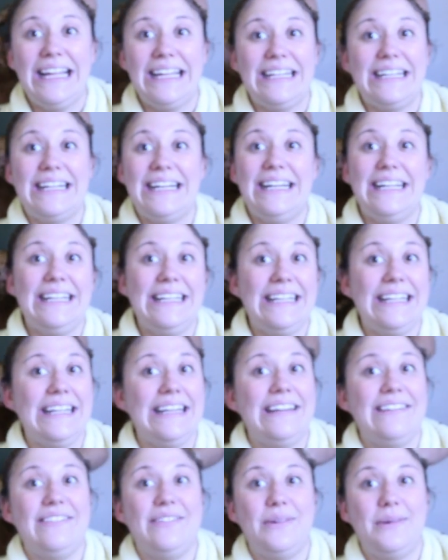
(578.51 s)
You're getting it
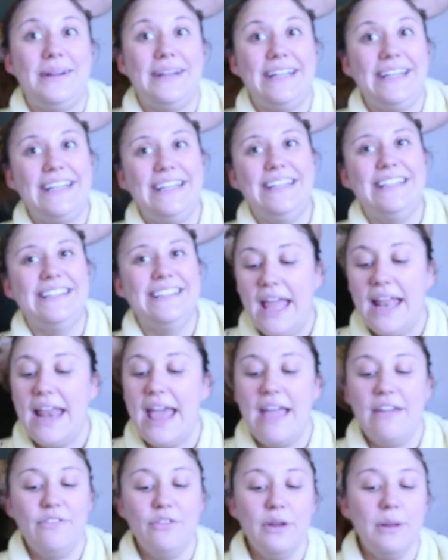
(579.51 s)
everywhere. And
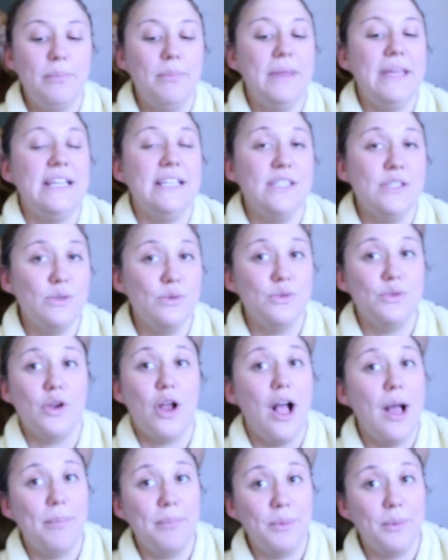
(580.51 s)
every piece you
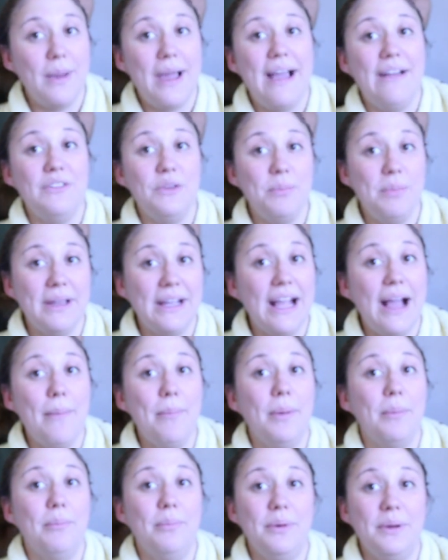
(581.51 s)
drop, you have to pick
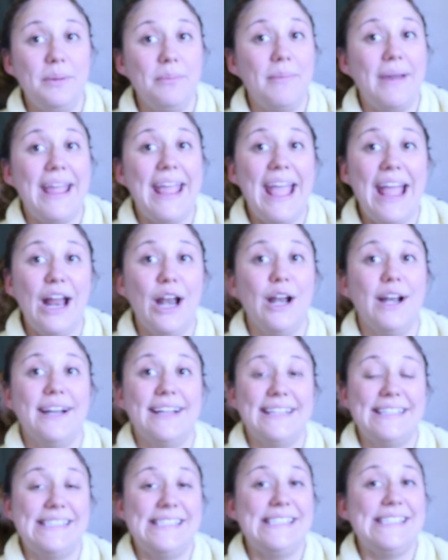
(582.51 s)
up and put in my hair,
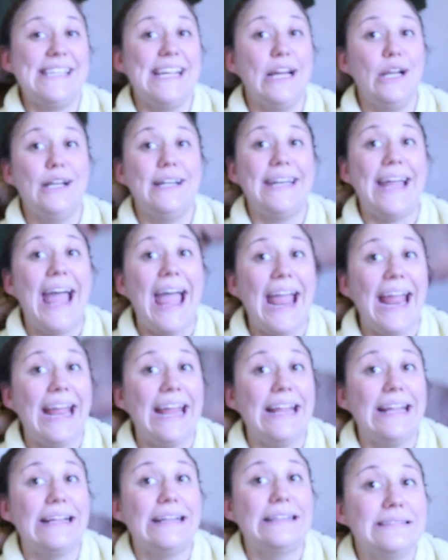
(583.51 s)
because it's hair
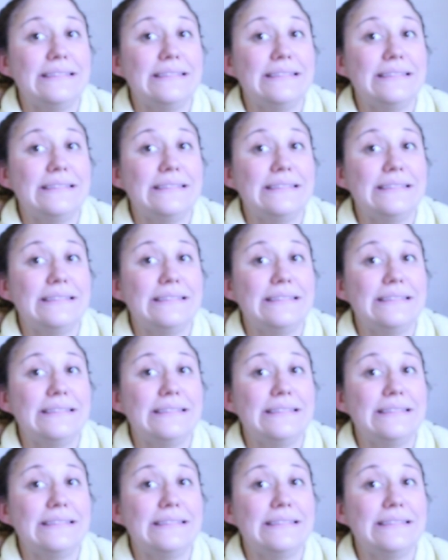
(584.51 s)
dye.